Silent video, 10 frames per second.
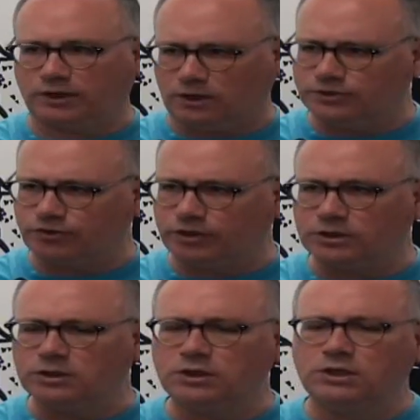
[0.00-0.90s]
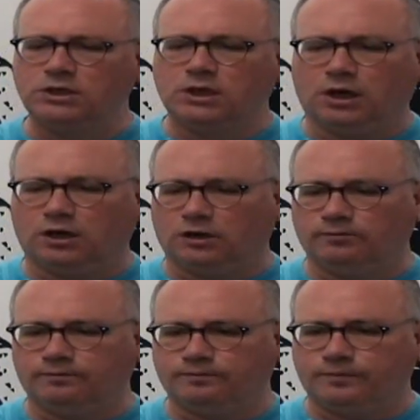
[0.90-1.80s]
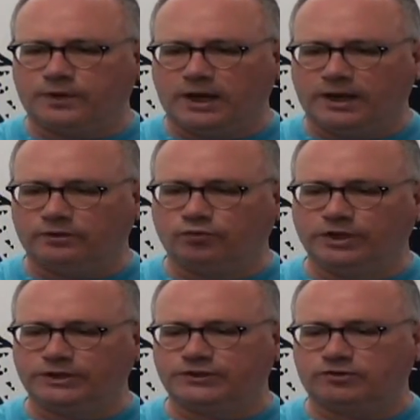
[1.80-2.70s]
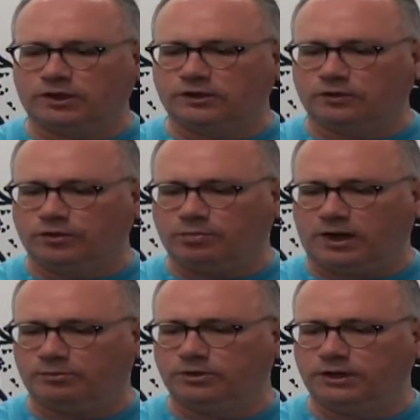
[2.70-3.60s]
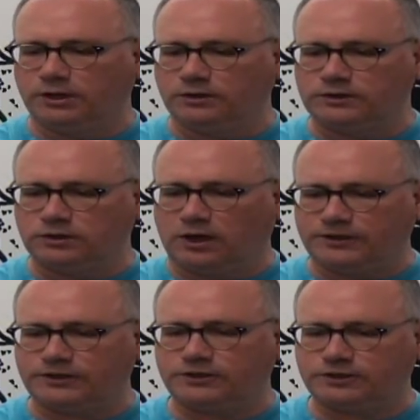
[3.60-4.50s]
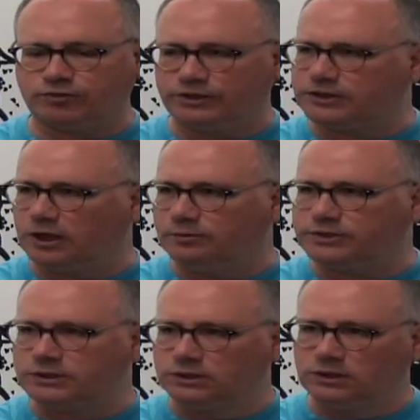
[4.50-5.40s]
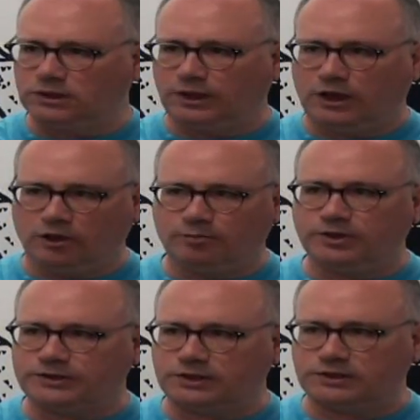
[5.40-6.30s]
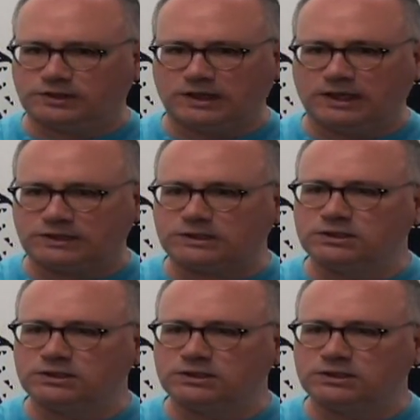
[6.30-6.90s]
the country, that reconstructing and repopulating these lost streetscapes can help us assess